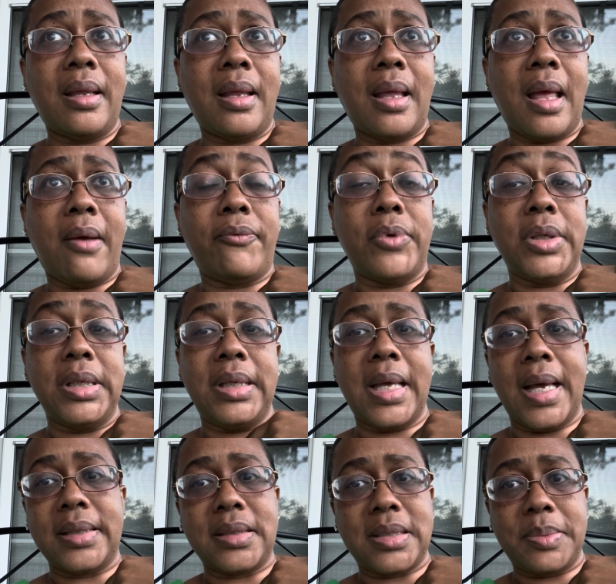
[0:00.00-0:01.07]
I really
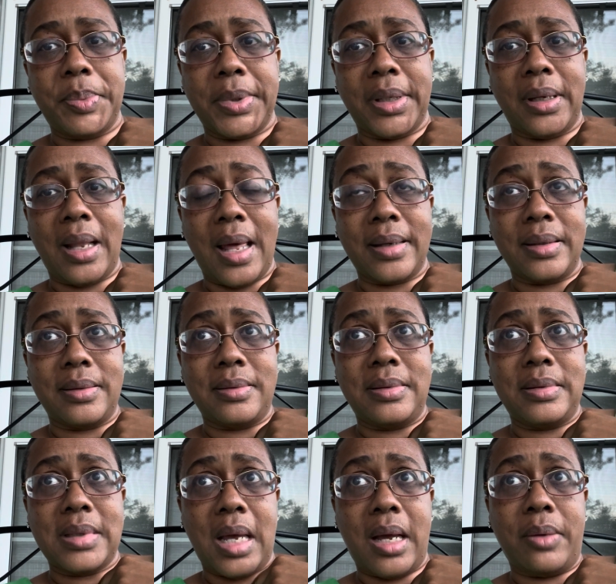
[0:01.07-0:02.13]
got to spend a lot of
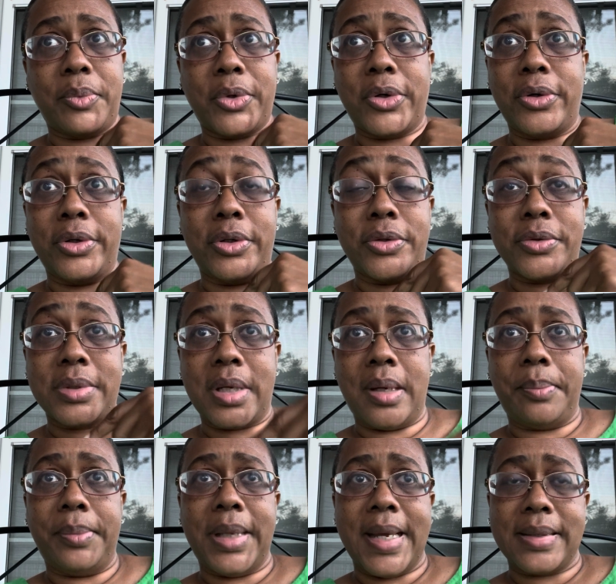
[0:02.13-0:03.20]
time with her those
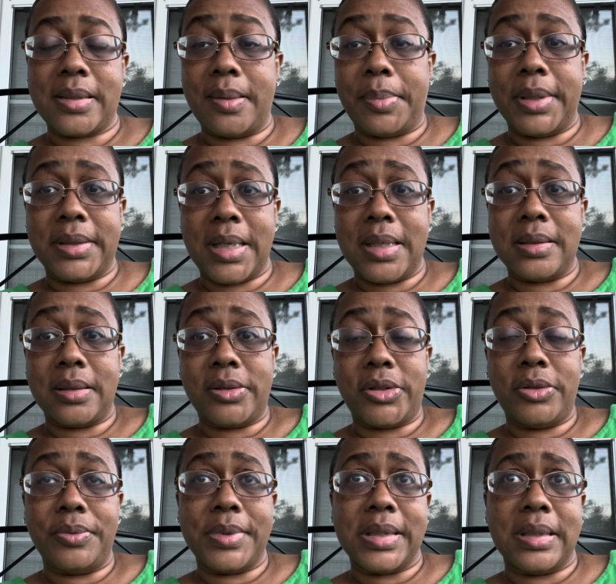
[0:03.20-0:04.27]
couple, last couple of days that she
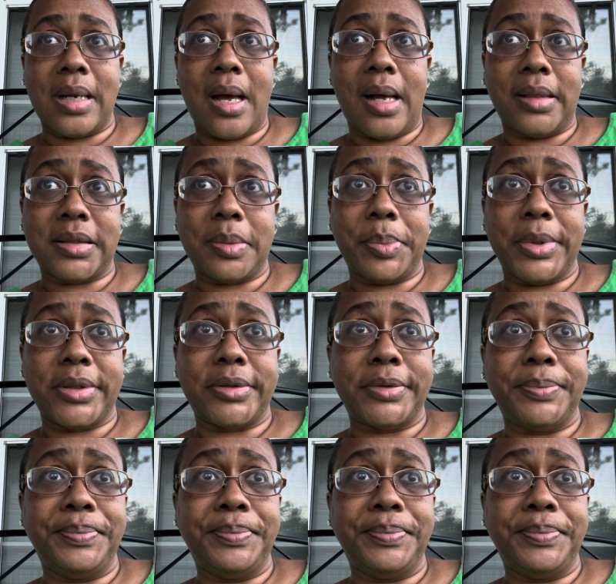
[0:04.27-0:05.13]
was in the hospital.